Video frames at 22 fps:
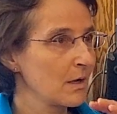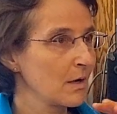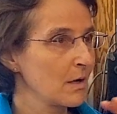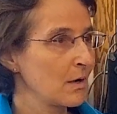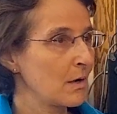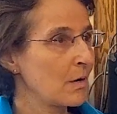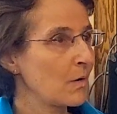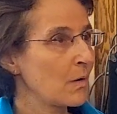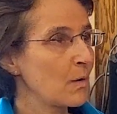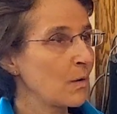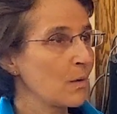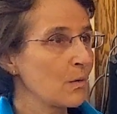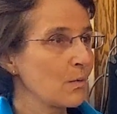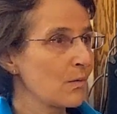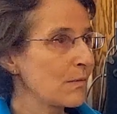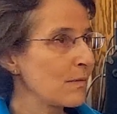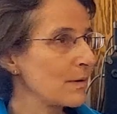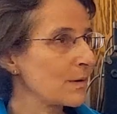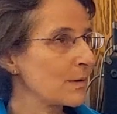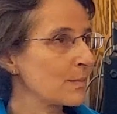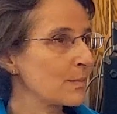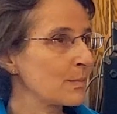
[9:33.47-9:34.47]
all
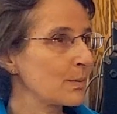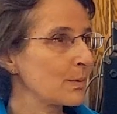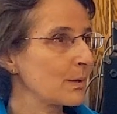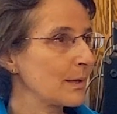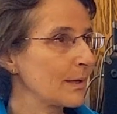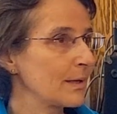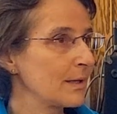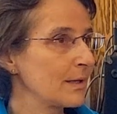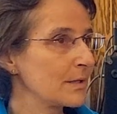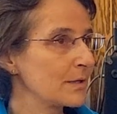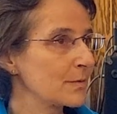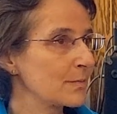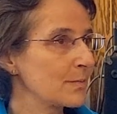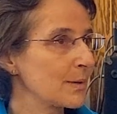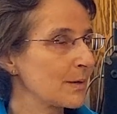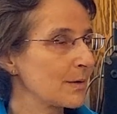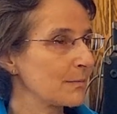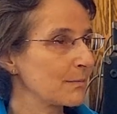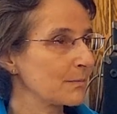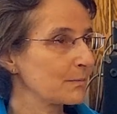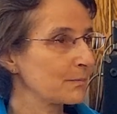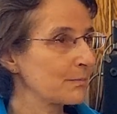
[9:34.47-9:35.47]
over the place,
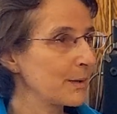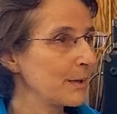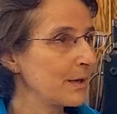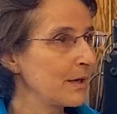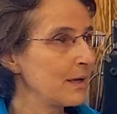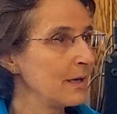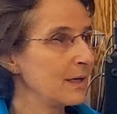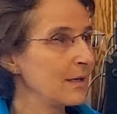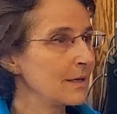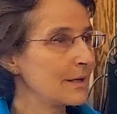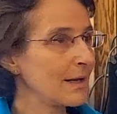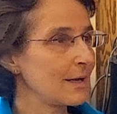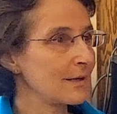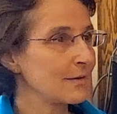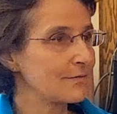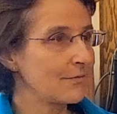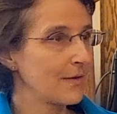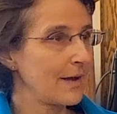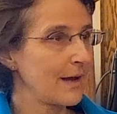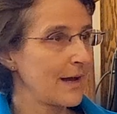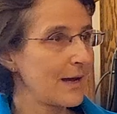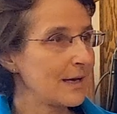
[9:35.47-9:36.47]
but being in that
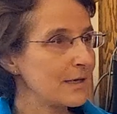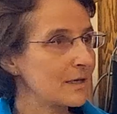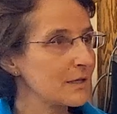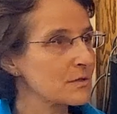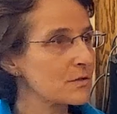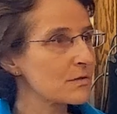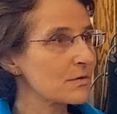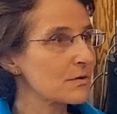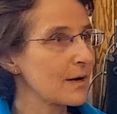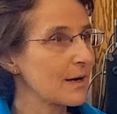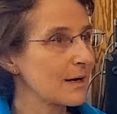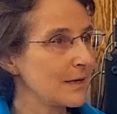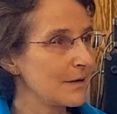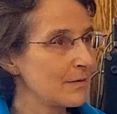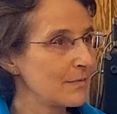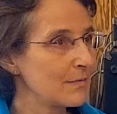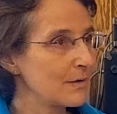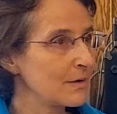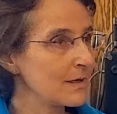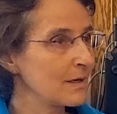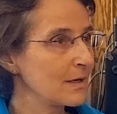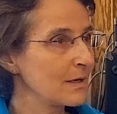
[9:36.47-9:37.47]
van and
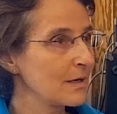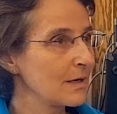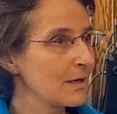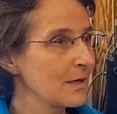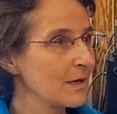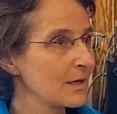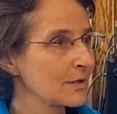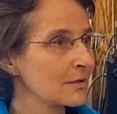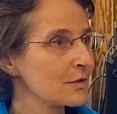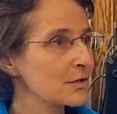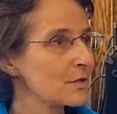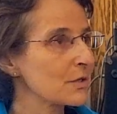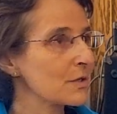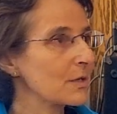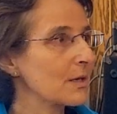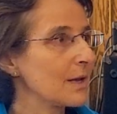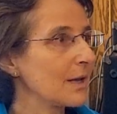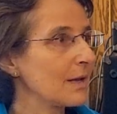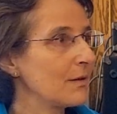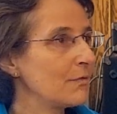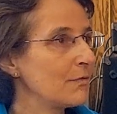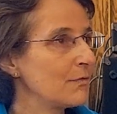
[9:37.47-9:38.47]
driving just
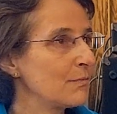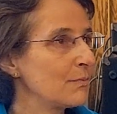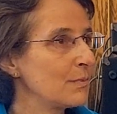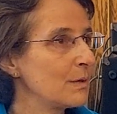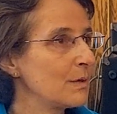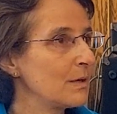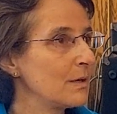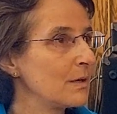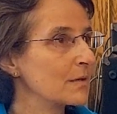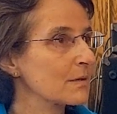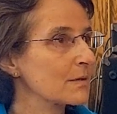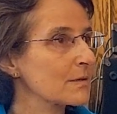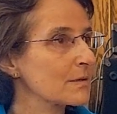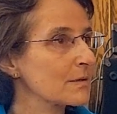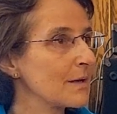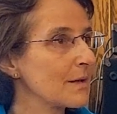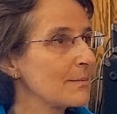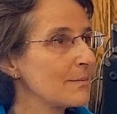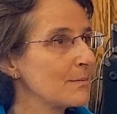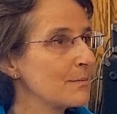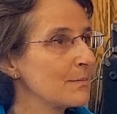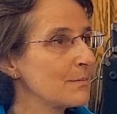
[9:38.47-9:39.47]
gave me
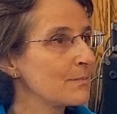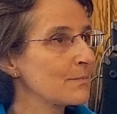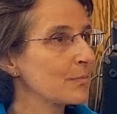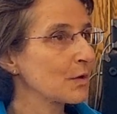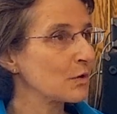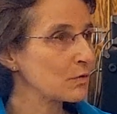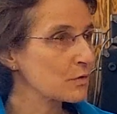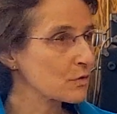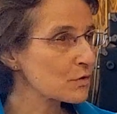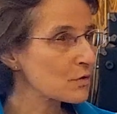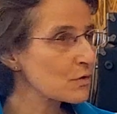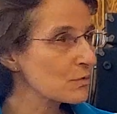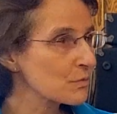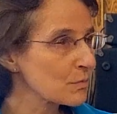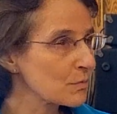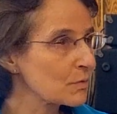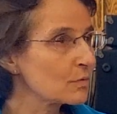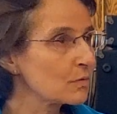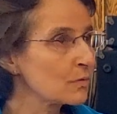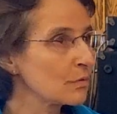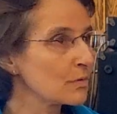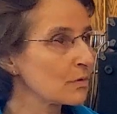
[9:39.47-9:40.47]
some
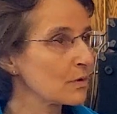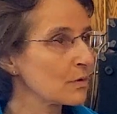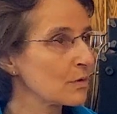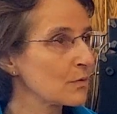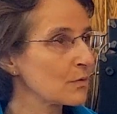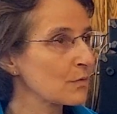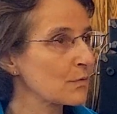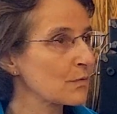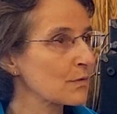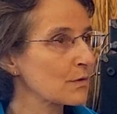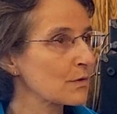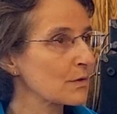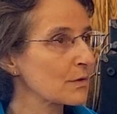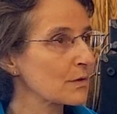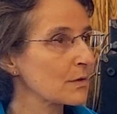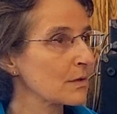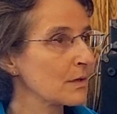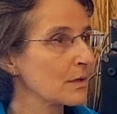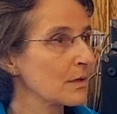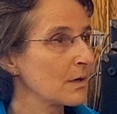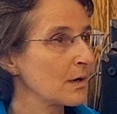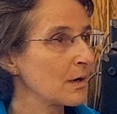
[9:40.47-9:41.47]
control over
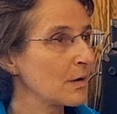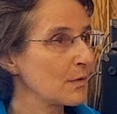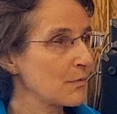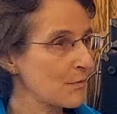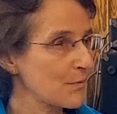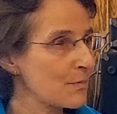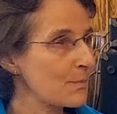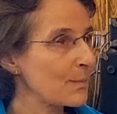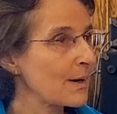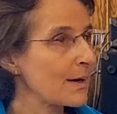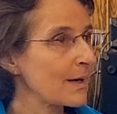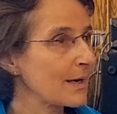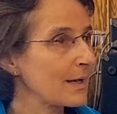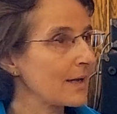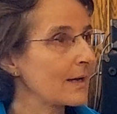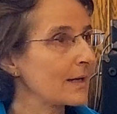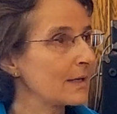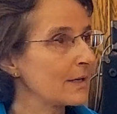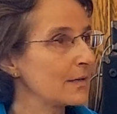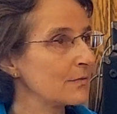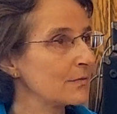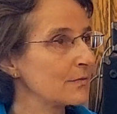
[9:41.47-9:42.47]
over my
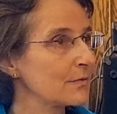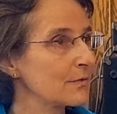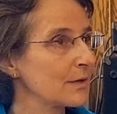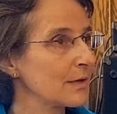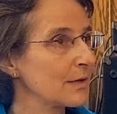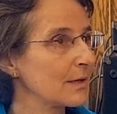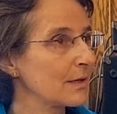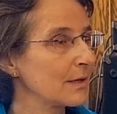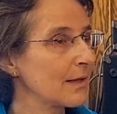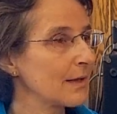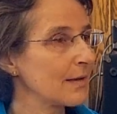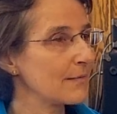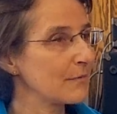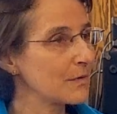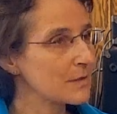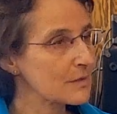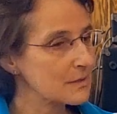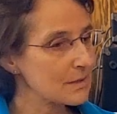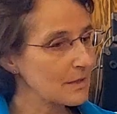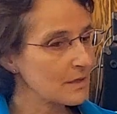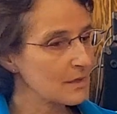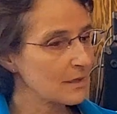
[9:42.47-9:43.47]
life, and that
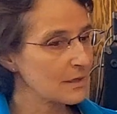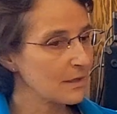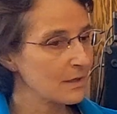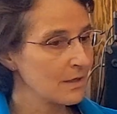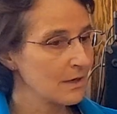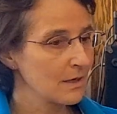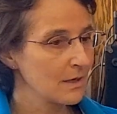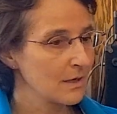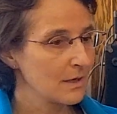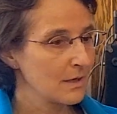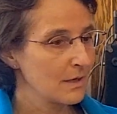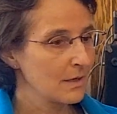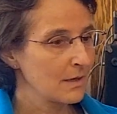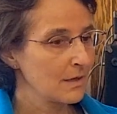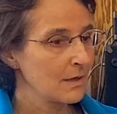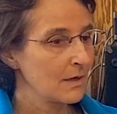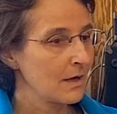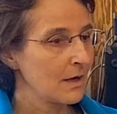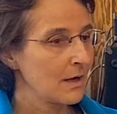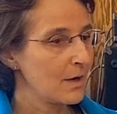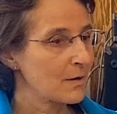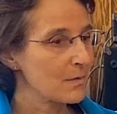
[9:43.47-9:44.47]
was a
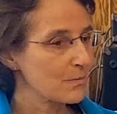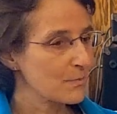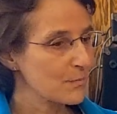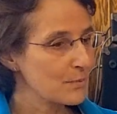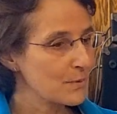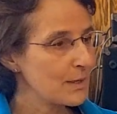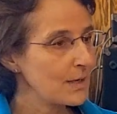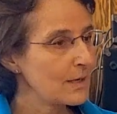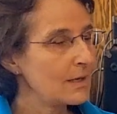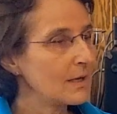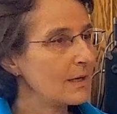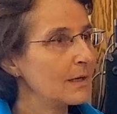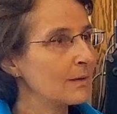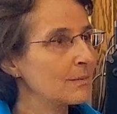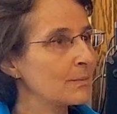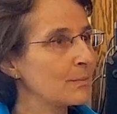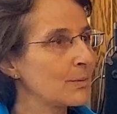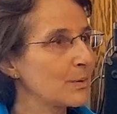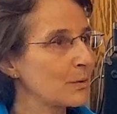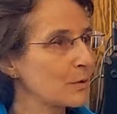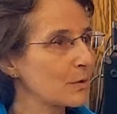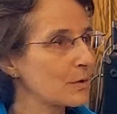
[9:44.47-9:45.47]
a really
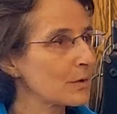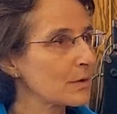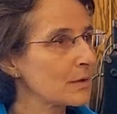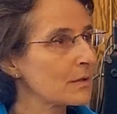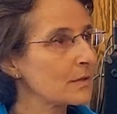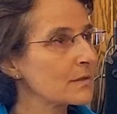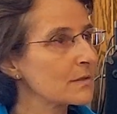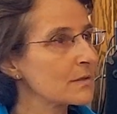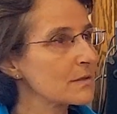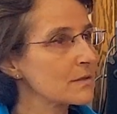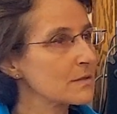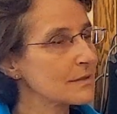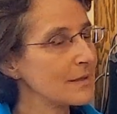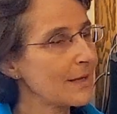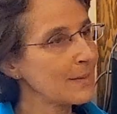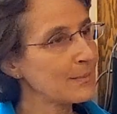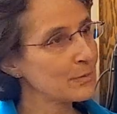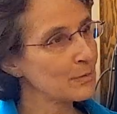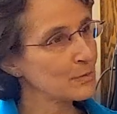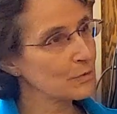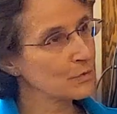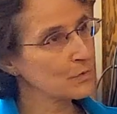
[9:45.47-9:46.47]
important
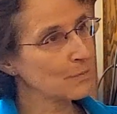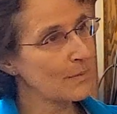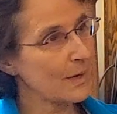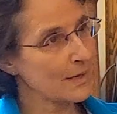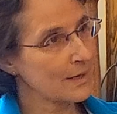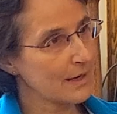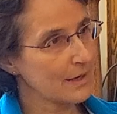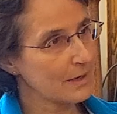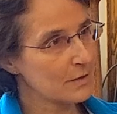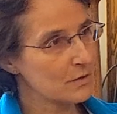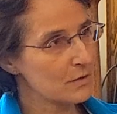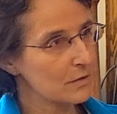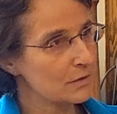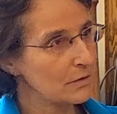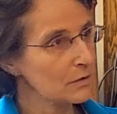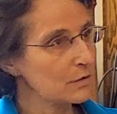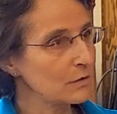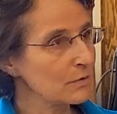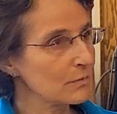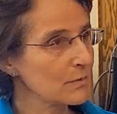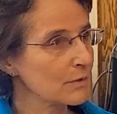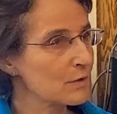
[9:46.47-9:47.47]
step to my next
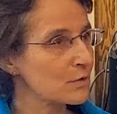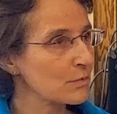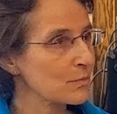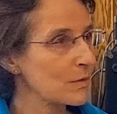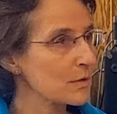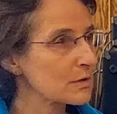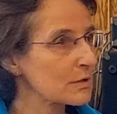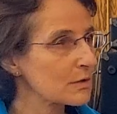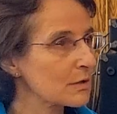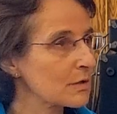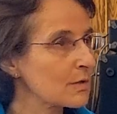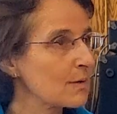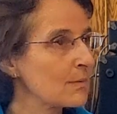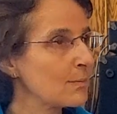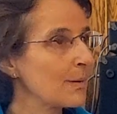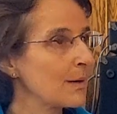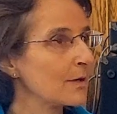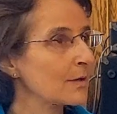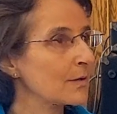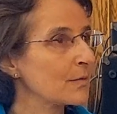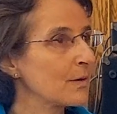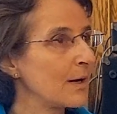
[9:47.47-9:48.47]
goal, which was going
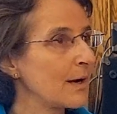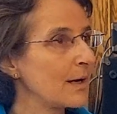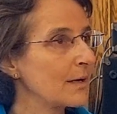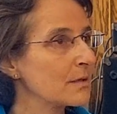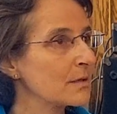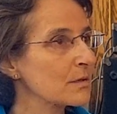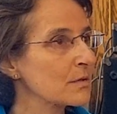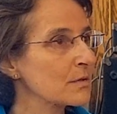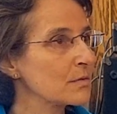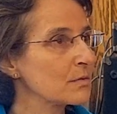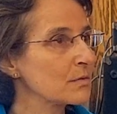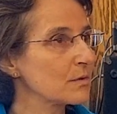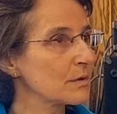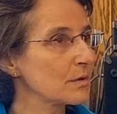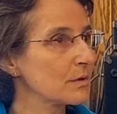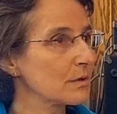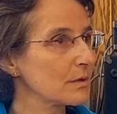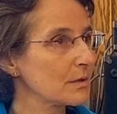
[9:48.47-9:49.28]
back to high school.